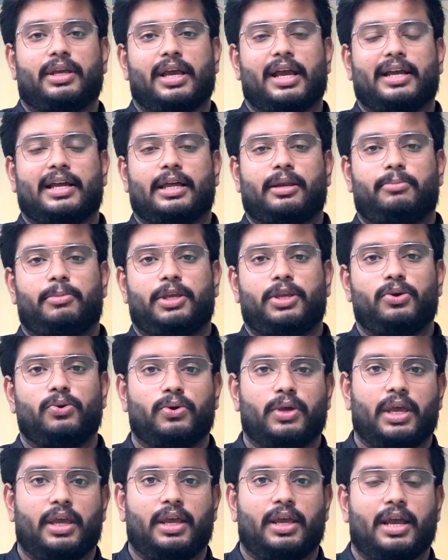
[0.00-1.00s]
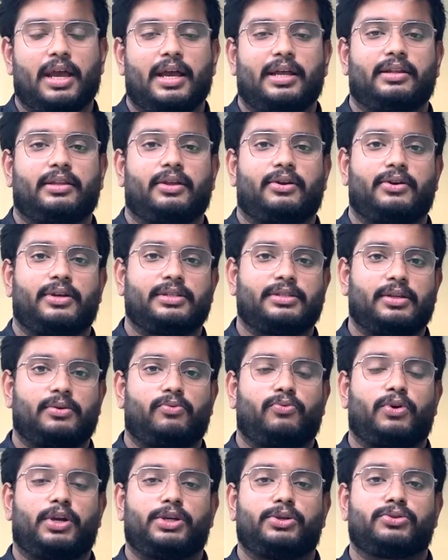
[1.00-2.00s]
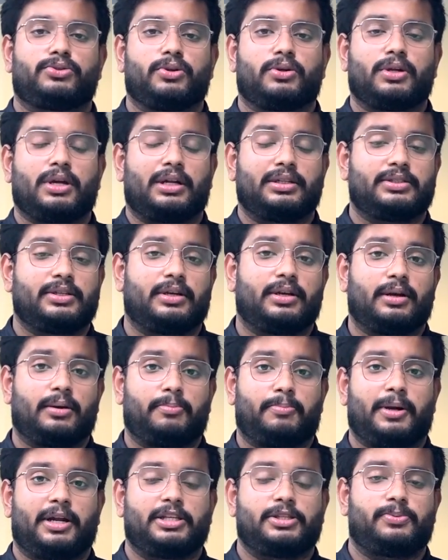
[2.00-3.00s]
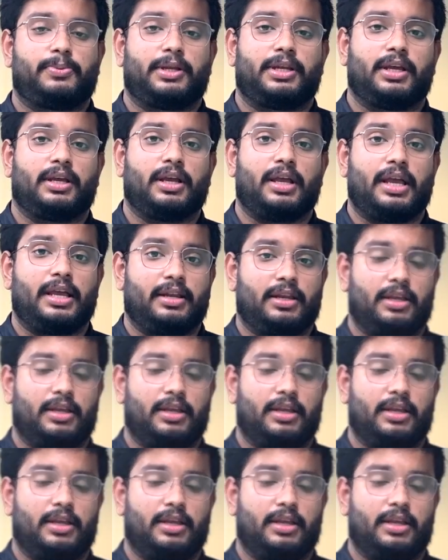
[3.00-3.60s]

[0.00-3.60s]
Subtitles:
Academy UK and the reason why you should consider participating in